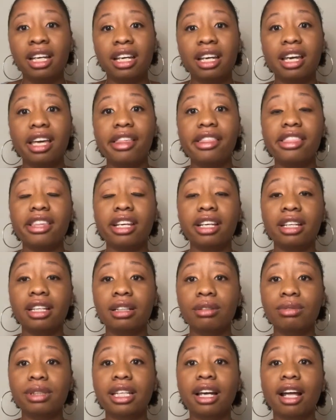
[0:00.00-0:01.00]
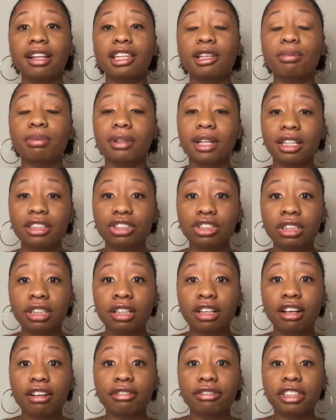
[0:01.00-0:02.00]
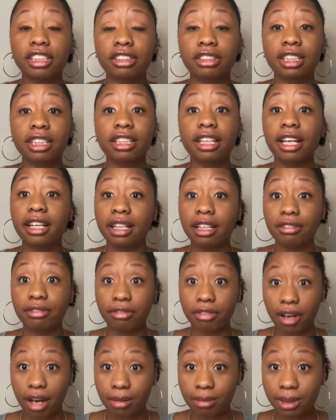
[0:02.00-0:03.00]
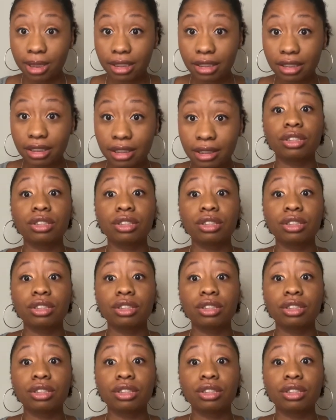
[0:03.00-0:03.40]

And then we got the pleasure of hearing Katie vomit.